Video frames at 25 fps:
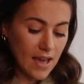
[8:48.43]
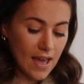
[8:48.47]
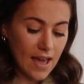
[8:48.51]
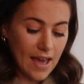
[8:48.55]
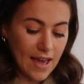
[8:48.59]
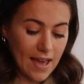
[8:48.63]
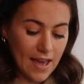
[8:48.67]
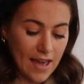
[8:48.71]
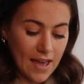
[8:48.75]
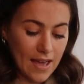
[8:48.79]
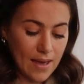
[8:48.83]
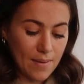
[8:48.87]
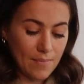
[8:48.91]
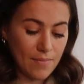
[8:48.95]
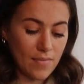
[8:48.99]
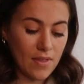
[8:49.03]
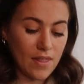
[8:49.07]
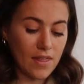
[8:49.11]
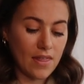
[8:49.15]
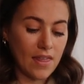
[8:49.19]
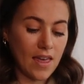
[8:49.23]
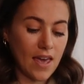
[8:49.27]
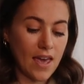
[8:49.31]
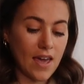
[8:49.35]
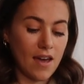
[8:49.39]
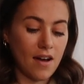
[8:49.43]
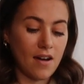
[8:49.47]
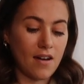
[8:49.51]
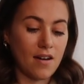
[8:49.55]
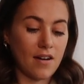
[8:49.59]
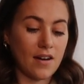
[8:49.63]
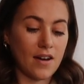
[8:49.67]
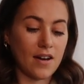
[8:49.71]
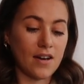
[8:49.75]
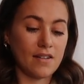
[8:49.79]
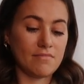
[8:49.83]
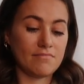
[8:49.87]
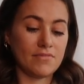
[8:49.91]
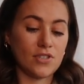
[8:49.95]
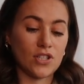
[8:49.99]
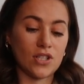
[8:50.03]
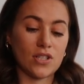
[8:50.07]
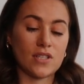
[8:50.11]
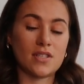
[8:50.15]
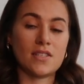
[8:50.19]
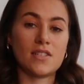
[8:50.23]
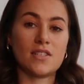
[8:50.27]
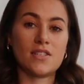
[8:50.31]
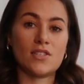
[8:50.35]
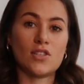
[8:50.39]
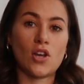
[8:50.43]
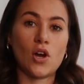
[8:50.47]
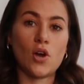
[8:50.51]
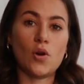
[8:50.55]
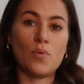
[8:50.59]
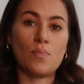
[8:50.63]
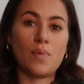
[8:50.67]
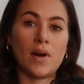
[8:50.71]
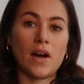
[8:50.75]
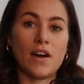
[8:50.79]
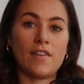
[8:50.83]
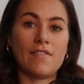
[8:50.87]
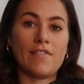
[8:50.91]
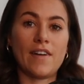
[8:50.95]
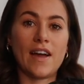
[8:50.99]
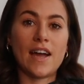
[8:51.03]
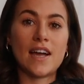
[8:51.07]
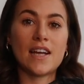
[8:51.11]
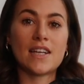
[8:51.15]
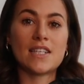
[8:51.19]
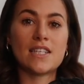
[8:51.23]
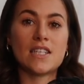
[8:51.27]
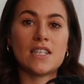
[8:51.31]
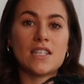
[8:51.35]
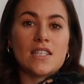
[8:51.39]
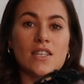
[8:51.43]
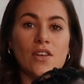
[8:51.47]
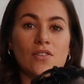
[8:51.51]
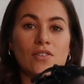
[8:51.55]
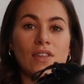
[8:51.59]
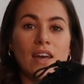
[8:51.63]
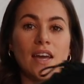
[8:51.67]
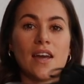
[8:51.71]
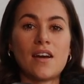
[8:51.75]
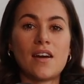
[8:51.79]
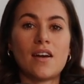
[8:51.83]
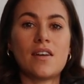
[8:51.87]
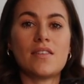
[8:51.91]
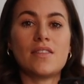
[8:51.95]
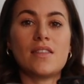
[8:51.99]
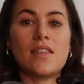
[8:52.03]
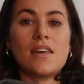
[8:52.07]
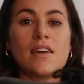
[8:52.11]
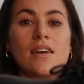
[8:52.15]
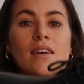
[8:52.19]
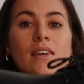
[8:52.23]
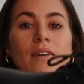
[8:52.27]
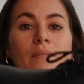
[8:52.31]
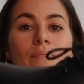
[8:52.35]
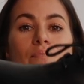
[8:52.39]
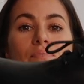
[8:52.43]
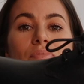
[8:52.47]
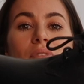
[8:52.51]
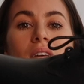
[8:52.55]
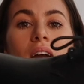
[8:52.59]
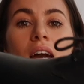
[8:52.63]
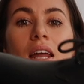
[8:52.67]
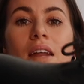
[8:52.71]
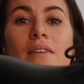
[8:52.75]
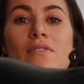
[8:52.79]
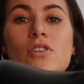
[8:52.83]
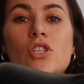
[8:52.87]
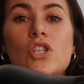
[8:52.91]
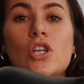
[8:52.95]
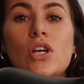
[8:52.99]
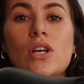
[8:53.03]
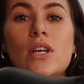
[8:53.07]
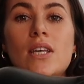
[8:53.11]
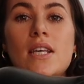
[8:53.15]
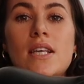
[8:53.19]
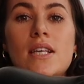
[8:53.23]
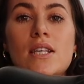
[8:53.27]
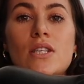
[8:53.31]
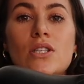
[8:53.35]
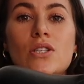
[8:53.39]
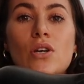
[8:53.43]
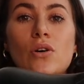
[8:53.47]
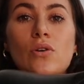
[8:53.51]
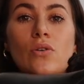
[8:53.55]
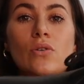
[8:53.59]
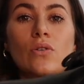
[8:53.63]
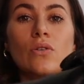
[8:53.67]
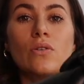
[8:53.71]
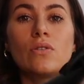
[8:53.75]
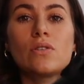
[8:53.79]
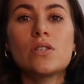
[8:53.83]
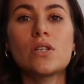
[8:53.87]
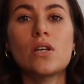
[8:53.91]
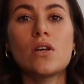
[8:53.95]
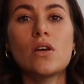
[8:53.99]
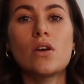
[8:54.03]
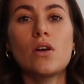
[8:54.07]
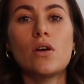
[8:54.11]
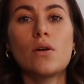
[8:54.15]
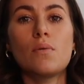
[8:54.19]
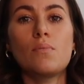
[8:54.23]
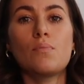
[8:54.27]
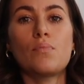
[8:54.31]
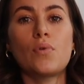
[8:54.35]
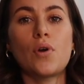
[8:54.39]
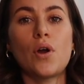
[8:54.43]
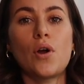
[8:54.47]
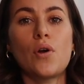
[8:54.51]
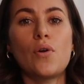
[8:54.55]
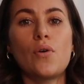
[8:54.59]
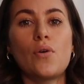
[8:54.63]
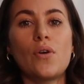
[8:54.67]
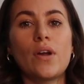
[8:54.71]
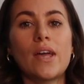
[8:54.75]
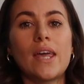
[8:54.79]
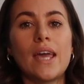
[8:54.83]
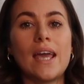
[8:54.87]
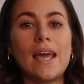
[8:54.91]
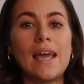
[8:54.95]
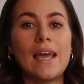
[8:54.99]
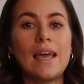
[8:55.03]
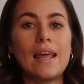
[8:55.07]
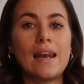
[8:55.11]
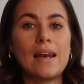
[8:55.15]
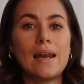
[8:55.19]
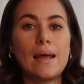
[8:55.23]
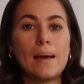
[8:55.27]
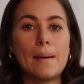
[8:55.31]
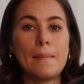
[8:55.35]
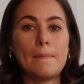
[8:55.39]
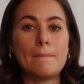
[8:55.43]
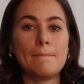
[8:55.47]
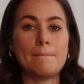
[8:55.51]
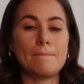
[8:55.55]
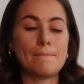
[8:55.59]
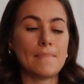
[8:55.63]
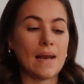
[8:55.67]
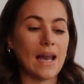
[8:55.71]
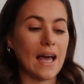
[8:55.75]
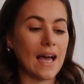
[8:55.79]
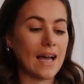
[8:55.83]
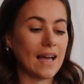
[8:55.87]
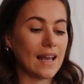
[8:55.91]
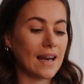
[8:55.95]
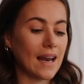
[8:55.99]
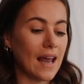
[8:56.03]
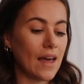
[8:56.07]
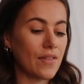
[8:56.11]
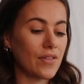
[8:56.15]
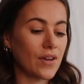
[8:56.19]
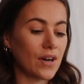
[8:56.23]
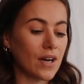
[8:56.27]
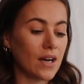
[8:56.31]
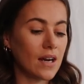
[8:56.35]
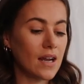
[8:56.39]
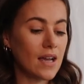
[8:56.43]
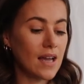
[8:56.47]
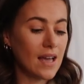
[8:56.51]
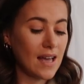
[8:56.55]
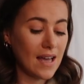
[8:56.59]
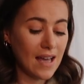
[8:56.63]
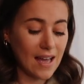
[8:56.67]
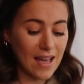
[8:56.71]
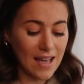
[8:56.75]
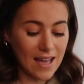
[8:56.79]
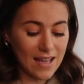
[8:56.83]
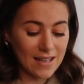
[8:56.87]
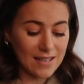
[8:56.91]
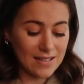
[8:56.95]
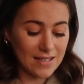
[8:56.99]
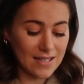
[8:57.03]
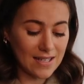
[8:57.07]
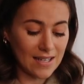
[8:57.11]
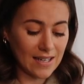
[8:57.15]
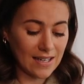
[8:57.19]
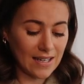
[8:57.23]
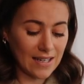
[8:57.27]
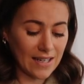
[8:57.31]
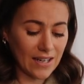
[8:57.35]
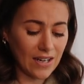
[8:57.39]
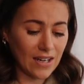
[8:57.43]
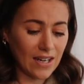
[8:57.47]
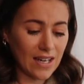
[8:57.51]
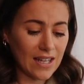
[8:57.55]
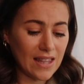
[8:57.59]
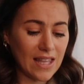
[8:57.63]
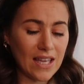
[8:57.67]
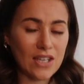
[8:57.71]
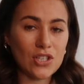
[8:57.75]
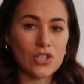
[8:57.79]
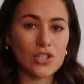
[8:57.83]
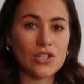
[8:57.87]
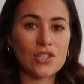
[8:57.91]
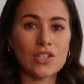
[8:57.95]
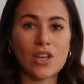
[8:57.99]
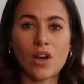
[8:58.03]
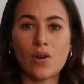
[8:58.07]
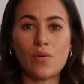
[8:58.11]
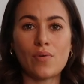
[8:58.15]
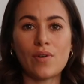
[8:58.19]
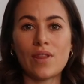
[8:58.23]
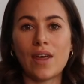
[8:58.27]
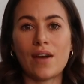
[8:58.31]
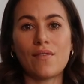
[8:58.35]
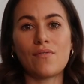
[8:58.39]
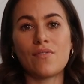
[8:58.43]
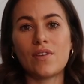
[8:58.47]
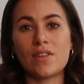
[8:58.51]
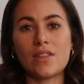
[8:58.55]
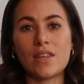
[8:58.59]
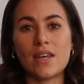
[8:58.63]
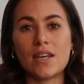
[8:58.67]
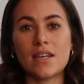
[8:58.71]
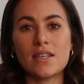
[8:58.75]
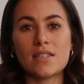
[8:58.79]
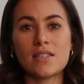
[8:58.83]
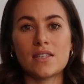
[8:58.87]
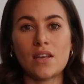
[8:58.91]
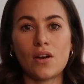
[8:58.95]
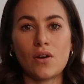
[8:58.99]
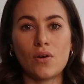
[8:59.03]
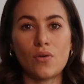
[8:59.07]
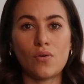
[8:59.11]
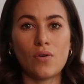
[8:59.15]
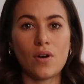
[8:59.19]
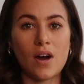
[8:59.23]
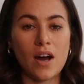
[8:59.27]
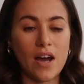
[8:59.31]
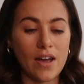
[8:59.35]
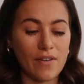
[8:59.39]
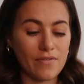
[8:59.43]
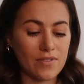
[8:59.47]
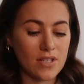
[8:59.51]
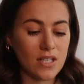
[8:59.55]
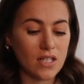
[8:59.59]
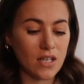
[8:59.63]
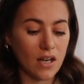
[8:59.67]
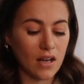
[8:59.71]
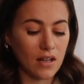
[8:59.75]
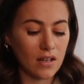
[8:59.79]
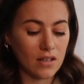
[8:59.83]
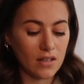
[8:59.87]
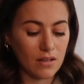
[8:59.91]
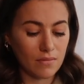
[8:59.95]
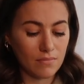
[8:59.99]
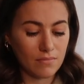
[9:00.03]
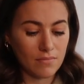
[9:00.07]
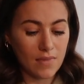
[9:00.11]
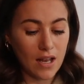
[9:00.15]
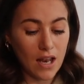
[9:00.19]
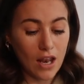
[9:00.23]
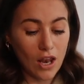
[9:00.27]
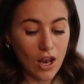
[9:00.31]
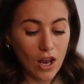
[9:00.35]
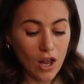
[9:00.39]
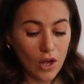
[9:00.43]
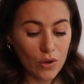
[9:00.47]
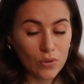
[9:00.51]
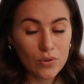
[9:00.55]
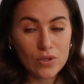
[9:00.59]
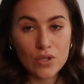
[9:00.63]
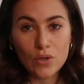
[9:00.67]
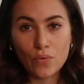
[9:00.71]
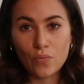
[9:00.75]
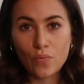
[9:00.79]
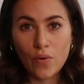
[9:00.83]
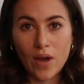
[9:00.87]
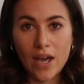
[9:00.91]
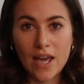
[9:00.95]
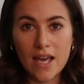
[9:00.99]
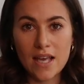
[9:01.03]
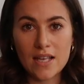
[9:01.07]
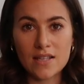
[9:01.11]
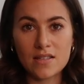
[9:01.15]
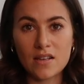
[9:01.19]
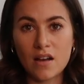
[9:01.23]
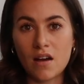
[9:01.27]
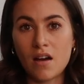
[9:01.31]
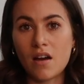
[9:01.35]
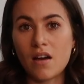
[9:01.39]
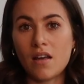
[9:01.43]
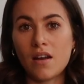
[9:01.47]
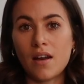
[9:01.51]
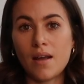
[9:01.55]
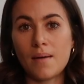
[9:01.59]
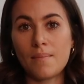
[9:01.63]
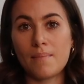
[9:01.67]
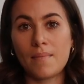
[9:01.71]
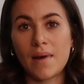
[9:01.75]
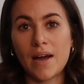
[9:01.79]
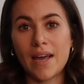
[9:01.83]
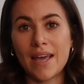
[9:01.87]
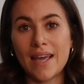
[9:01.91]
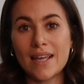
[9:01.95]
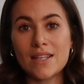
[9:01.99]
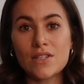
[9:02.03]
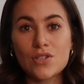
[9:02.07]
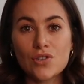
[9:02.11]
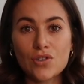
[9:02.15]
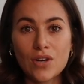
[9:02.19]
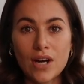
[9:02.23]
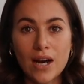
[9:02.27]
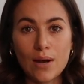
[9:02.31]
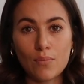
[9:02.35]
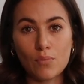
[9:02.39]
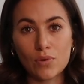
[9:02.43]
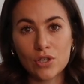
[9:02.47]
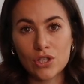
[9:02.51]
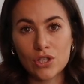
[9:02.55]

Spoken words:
They are just so perfect. So they are the kind of chunky soled brogue in black leather, and literally they just go with everything. So I've styled them loads of ways on my Instagram,